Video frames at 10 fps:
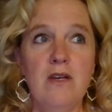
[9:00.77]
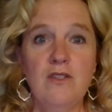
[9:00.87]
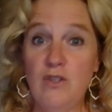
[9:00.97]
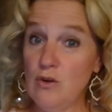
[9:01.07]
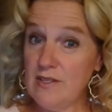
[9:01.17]

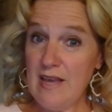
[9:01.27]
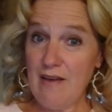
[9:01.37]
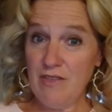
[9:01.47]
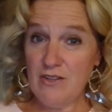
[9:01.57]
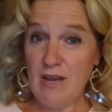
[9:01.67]
students
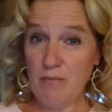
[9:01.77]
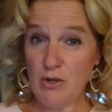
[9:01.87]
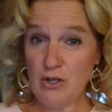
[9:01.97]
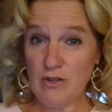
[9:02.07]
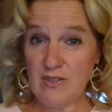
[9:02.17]
have their
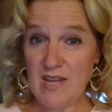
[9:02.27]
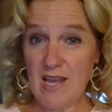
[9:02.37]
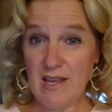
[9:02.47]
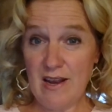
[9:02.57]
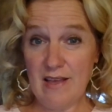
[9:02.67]
temperatures
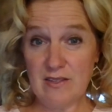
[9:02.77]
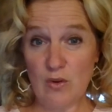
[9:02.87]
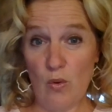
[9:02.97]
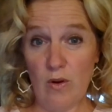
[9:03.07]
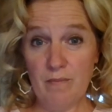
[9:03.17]
taken at
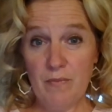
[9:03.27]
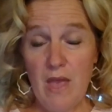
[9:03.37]
school.